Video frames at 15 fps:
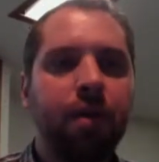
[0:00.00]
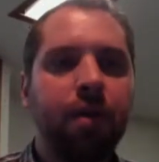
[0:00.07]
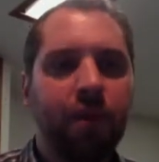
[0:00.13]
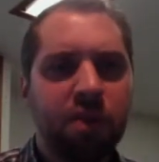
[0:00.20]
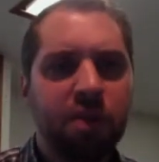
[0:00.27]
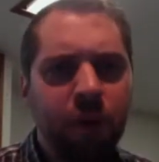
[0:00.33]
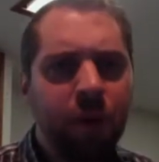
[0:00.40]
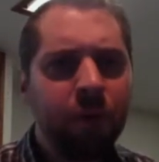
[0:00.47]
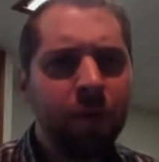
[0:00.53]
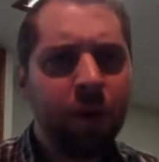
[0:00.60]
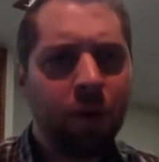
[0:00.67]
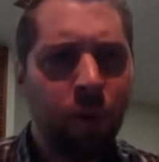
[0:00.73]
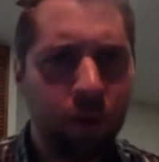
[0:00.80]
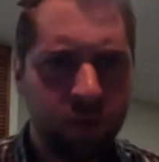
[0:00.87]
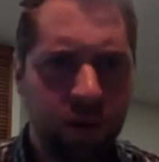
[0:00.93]
And that's probably a
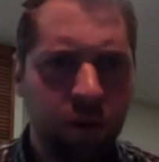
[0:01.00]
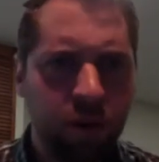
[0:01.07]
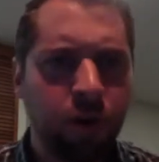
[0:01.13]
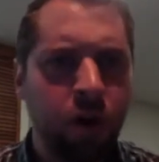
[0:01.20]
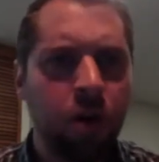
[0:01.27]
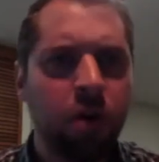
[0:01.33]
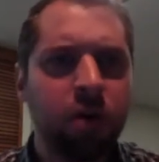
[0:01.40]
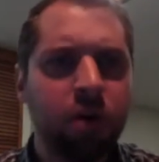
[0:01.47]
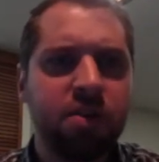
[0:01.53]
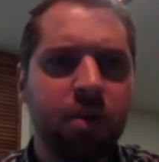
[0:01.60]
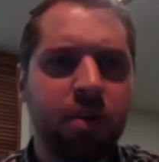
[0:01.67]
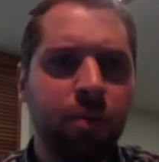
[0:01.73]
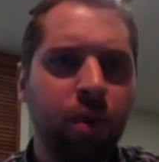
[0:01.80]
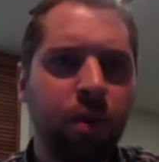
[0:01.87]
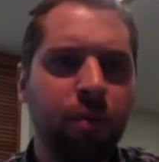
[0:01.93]
quote that you've heard at
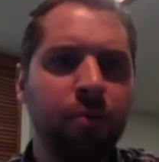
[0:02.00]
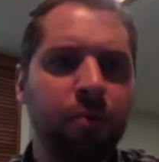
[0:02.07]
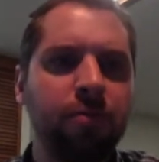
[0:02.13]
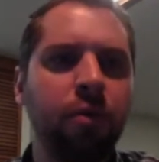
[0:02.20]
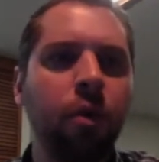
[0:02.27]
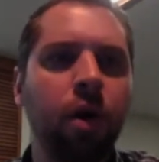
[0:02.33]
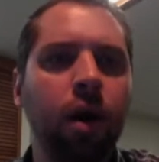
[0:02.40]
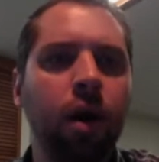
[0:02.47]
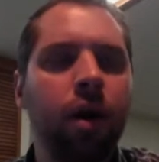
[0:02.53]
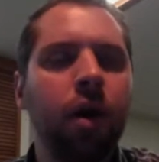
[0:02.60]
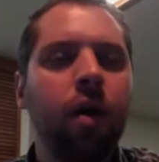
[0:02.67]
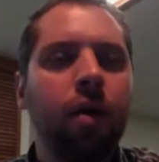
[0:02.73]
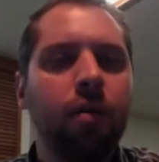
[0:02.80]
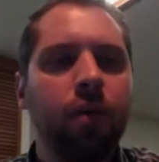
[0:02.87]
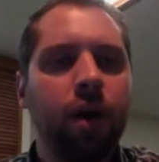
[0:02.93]
some point before,
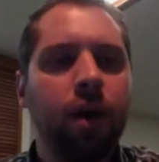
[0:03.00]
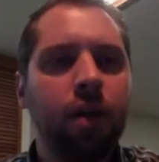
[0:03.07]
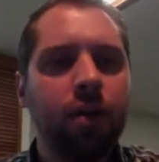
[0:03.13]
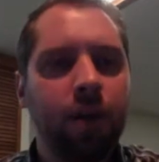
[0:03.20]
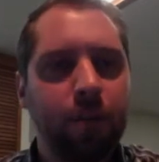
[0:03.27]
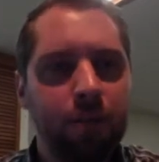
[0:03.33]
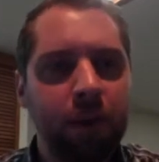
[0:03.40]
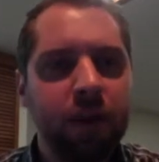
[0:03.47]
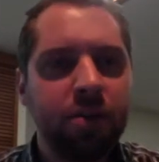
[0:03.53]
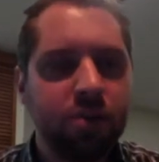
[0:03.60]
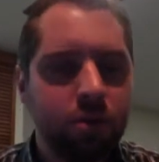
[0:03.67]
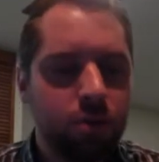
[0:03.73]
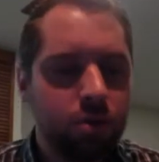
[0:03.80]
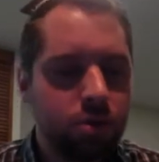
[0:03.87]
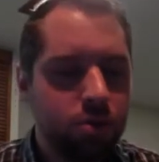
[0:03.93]
right? That peace
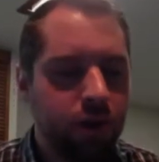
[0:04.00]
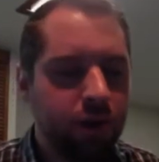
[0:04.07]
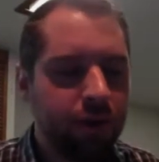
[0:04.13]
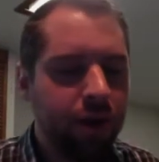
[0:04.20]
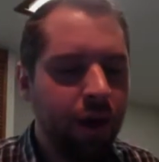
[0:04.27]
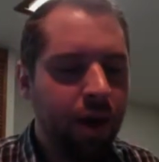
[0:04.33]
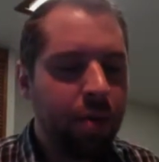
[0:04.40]
through strength.